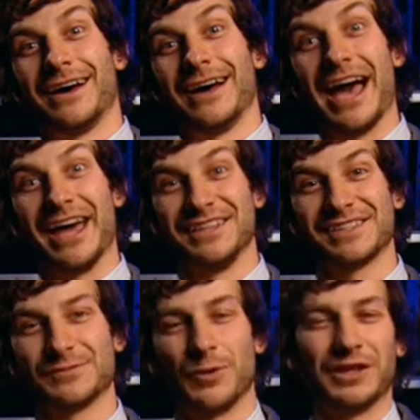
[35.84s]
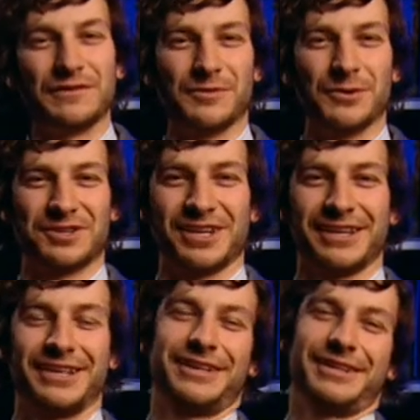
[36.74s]
Hey, this is Wally from Gotye
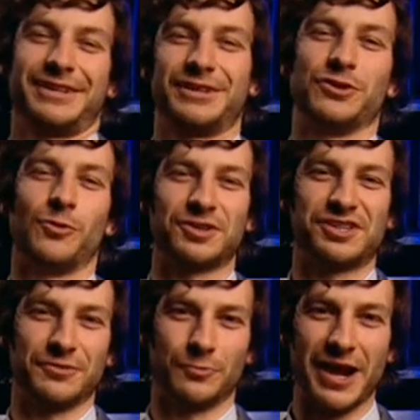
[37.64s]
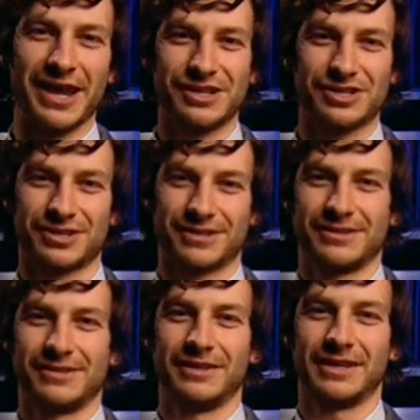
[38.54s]
here. You're watching Rage.
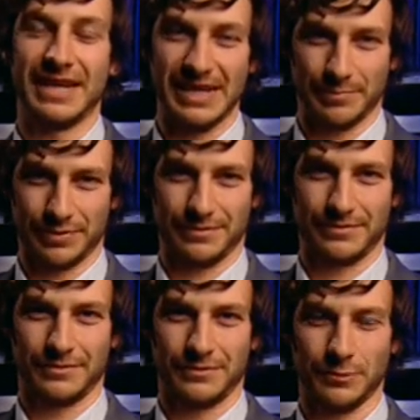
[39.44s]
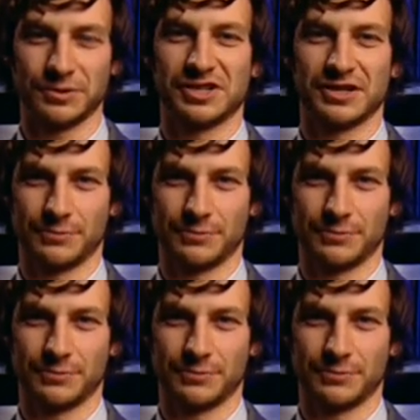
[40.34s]
Keep watching